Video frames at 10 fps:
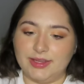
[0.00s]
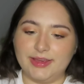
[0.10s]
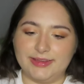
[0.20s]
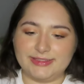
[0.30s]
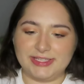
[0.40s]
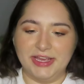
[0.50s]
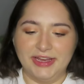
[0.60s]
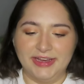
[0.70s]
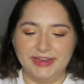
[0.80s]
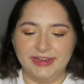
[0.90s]
Yikes.
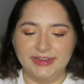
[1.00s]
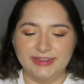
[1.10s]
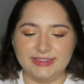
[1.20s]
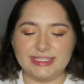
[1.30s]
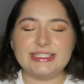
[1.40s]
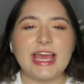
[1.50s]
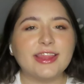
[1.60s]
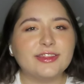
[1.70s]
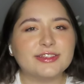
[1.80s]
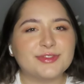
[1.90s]
The
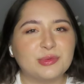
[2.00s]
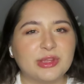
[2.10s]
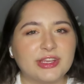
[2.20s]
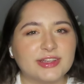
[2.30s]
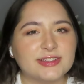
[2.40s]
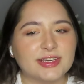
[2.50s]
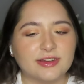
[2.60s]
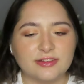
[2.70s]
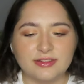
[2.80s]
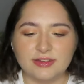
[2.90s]
dad looks familiar,
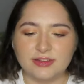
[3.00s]
too.